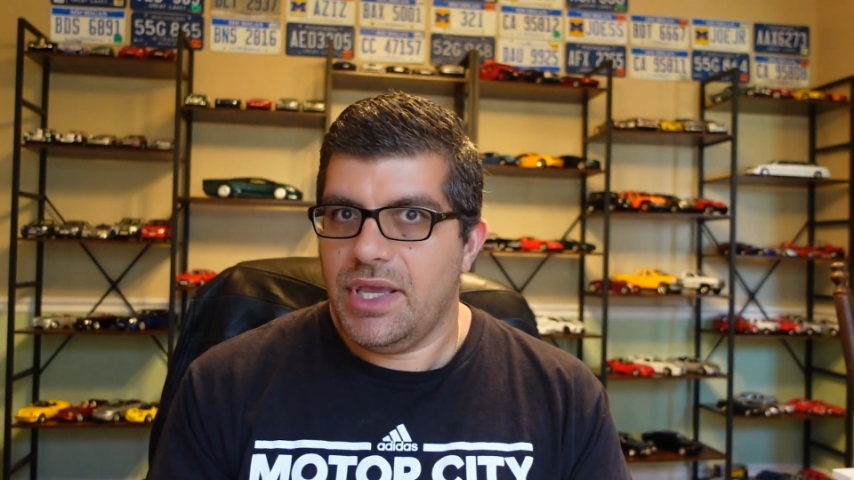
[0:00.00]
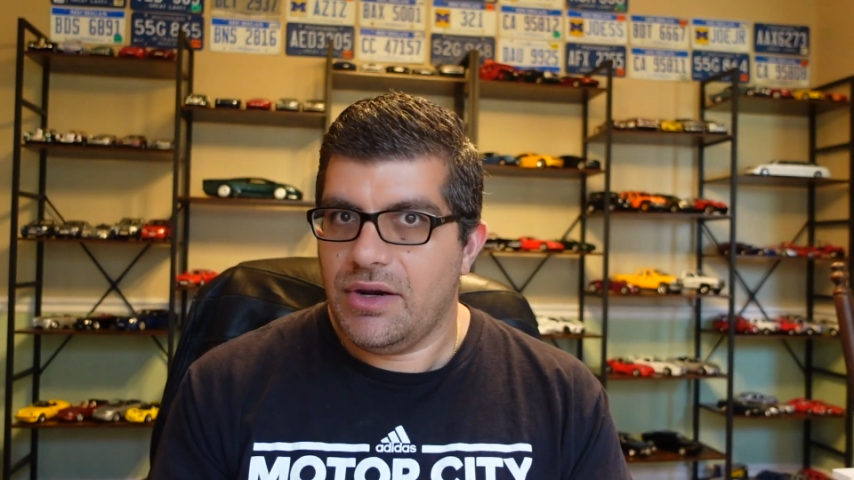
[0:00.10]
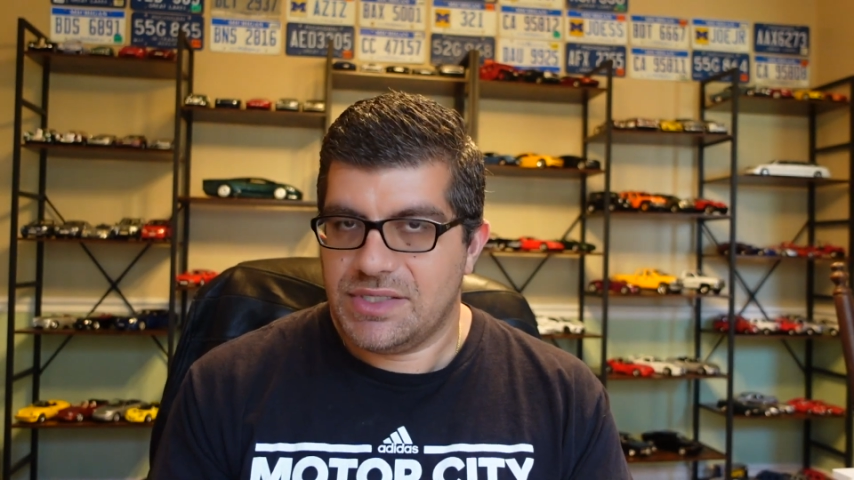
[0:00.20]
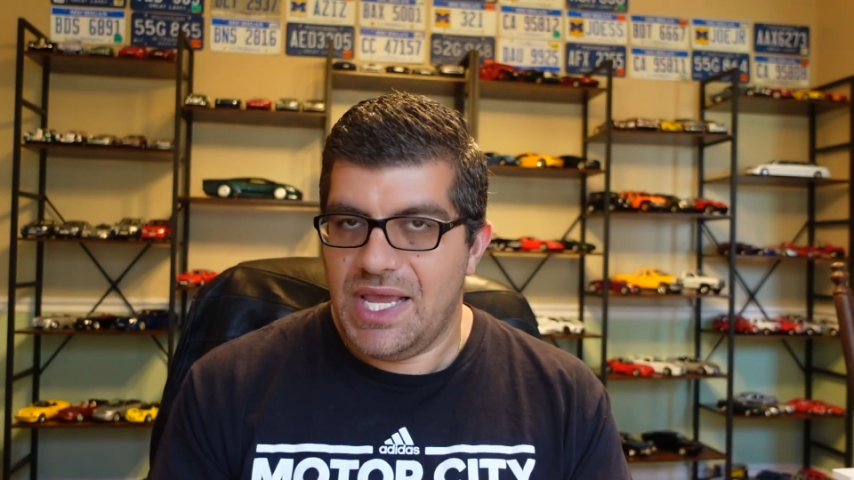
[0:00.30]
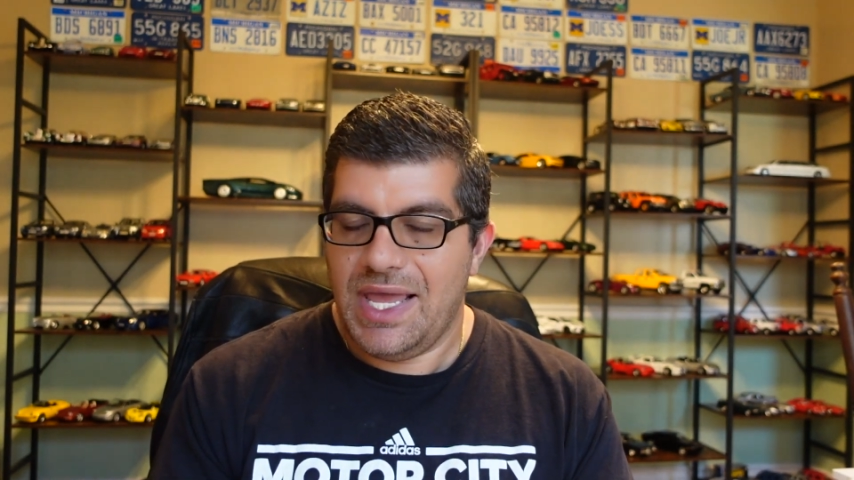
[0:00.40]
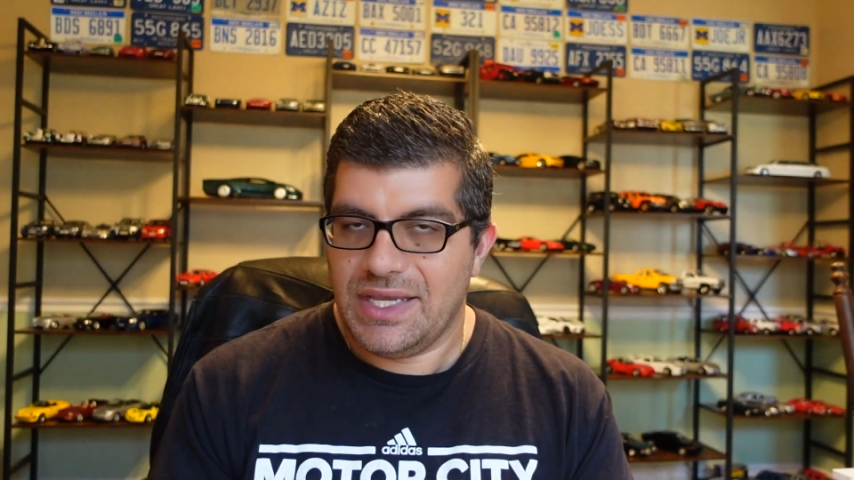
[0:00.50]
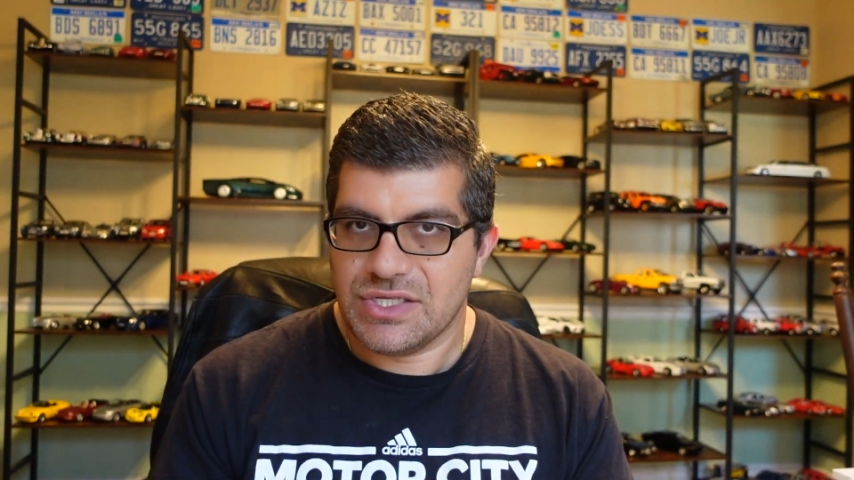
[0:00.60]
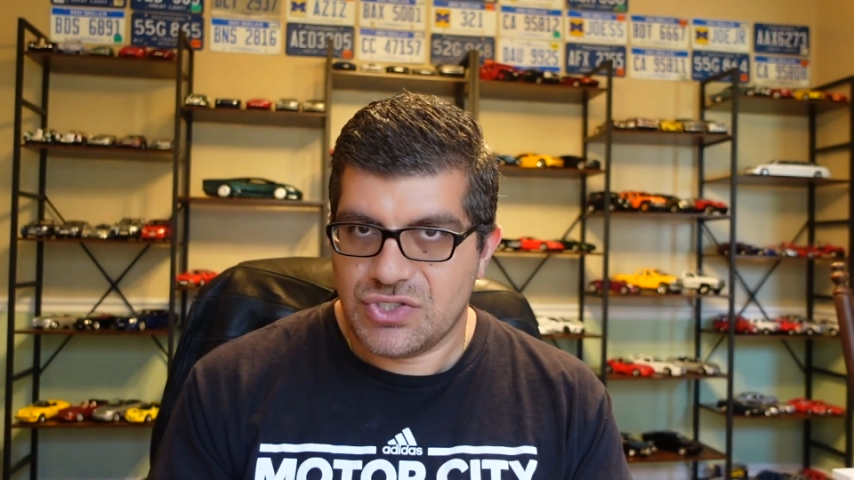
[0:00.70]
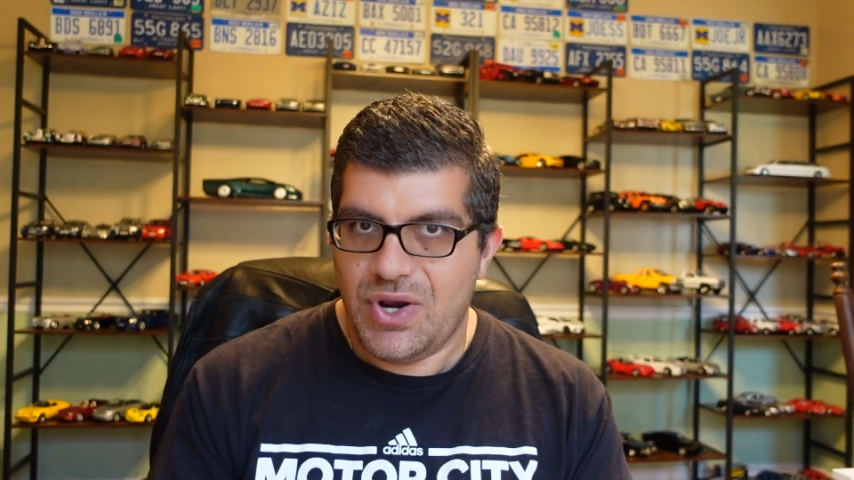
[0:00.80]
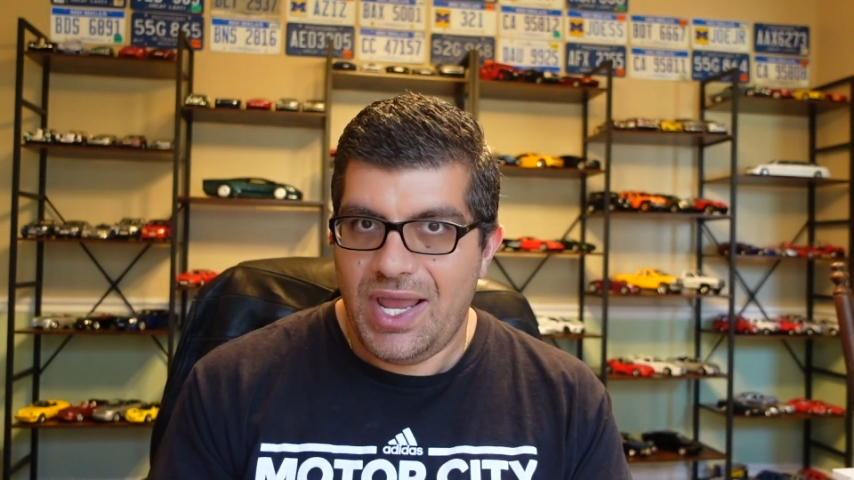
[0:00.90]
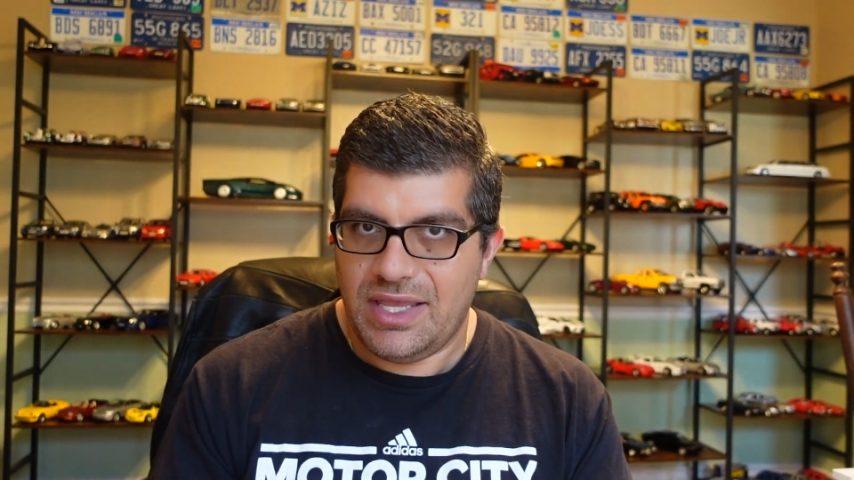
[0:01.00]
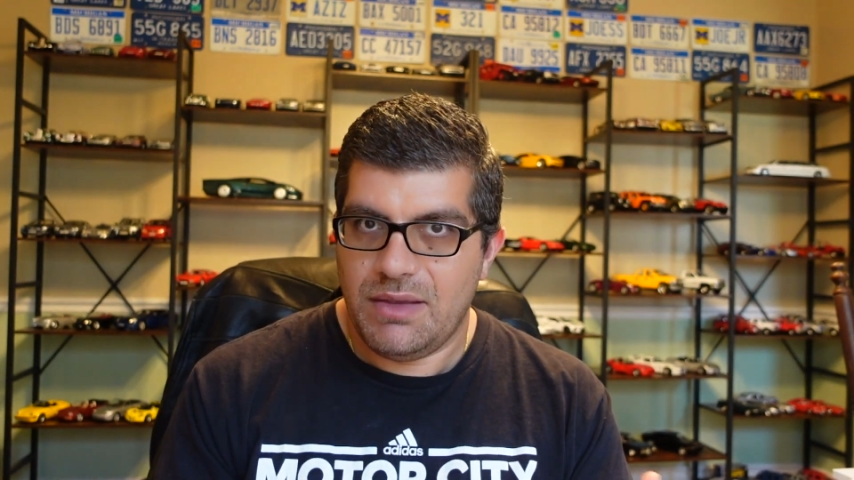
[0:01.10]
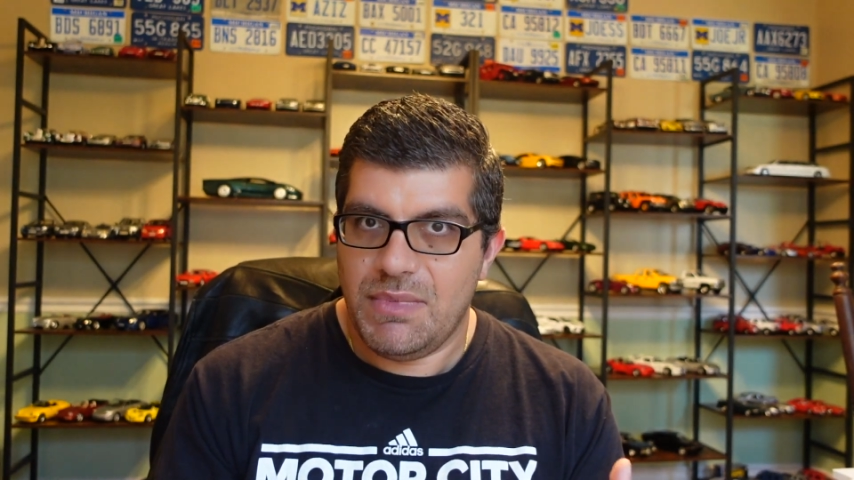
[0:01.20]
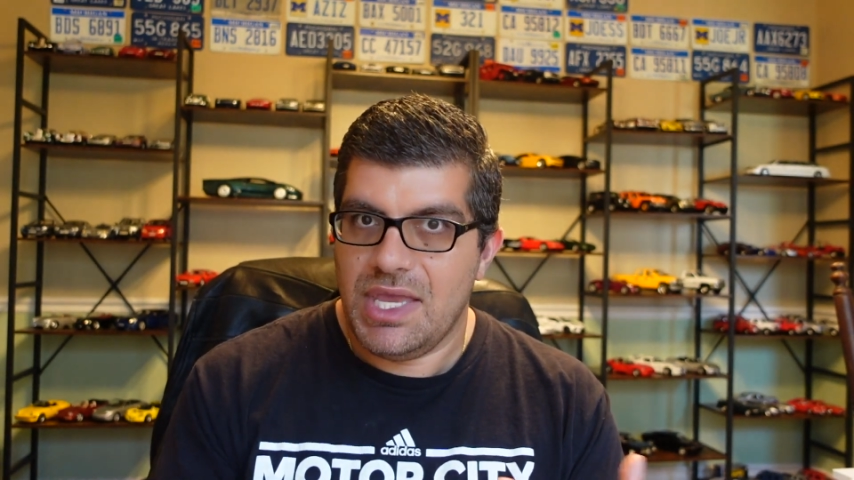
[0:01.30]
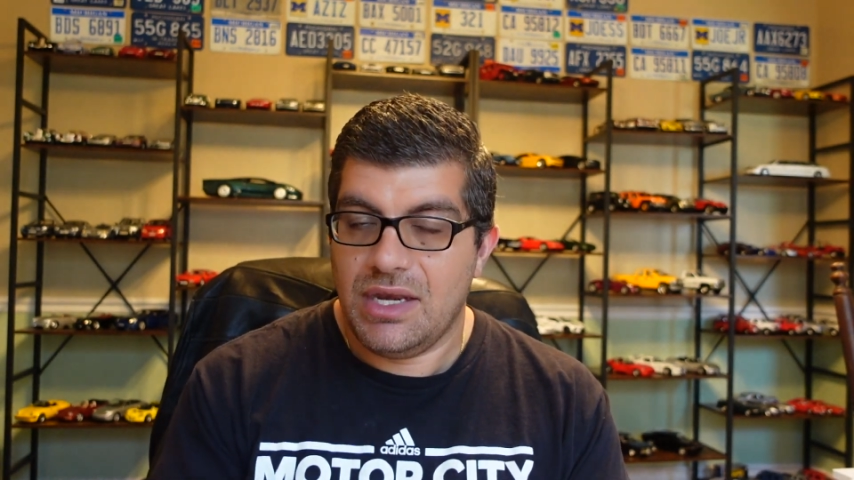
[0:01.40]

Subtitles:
AirTag is tracking me?